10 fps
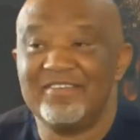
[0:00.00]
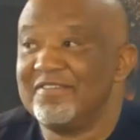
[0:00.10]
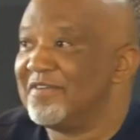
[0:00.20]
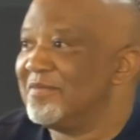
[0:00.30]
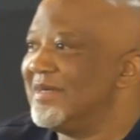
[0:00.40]

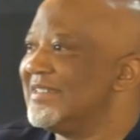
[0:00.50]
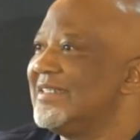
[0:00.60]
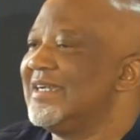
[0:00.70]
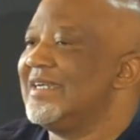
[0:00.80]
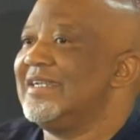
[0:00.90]
Thank you very much,
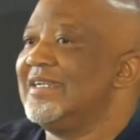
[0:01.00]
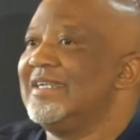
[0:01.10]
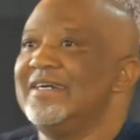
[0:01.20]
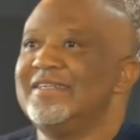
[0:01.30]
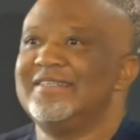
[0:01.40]
Sean.
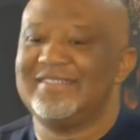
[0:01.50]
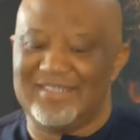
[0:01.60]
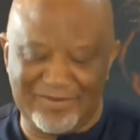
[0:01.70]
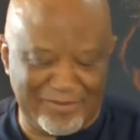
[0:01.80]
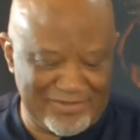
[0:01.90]
And,
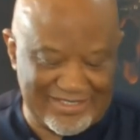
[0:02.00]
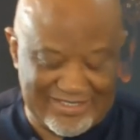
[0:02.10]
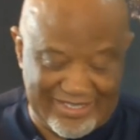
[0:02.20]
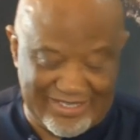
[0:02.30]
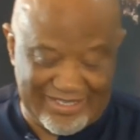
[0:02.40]
and I'm
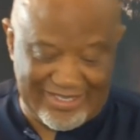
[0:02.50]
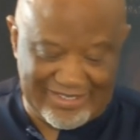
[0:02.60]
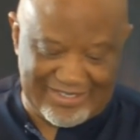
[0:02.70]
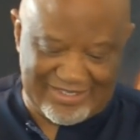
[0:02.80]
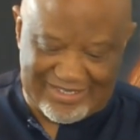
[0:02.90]
just
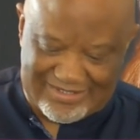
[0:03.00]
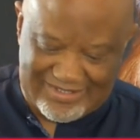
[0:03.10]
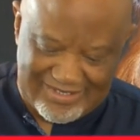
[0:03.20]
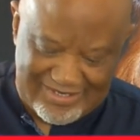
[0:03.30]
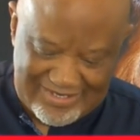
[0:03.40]
thinking that
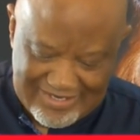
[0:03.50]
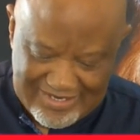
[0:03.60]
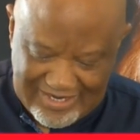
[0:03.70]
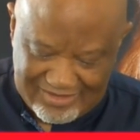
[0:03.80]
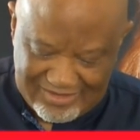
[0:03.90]

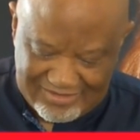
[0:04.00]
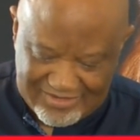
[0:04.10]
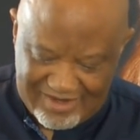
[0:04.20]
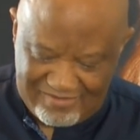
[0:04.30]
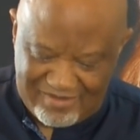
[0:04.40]
I'll
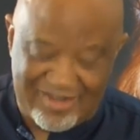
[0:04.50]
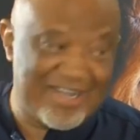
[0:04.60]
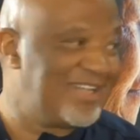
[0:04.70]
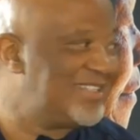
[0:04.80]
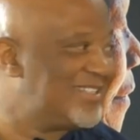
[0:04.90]
try very
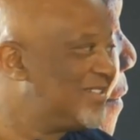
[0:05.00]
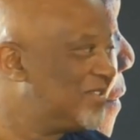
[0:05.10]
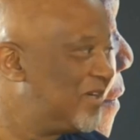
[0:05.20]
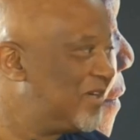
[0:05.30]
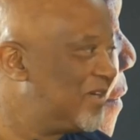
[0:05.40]
hard
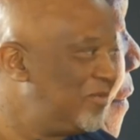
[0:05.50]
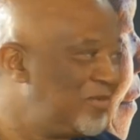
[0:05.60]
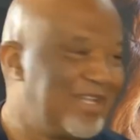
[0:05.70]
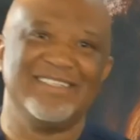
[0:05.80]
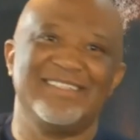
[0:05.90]
to
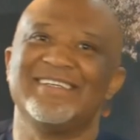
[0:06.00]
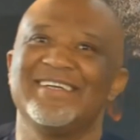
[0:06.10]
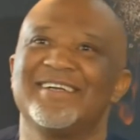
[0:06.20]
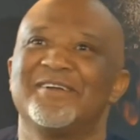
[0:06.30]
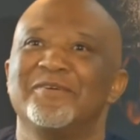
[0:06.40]
emulate
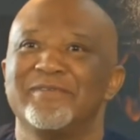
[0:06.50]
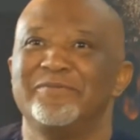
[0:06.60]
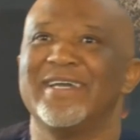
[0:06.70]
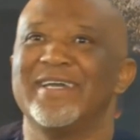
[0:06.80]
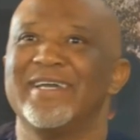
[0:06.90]
uh, Comrade
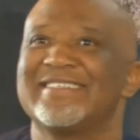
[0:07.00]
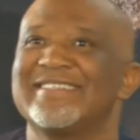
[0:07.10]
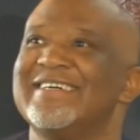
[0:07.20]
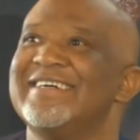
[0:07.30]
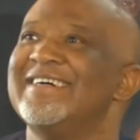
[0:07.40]
Mac,
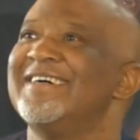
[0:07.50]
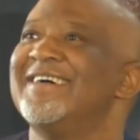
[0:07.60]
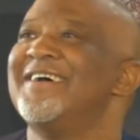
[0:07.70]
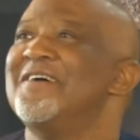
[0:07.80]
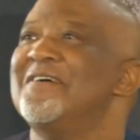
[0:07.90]

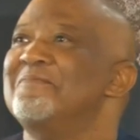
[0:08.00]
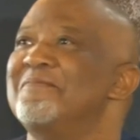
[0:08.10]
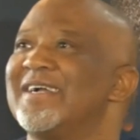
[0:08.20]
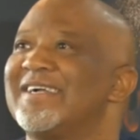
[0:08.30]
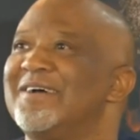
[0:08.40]

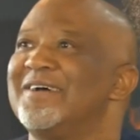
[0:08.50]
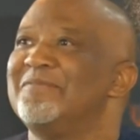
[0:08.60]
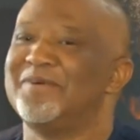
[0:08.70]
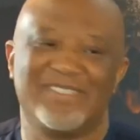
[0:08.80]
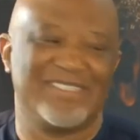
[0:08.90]
Mac
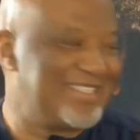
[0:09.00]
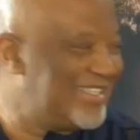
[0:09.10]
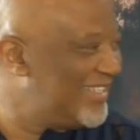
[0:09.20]
about uh,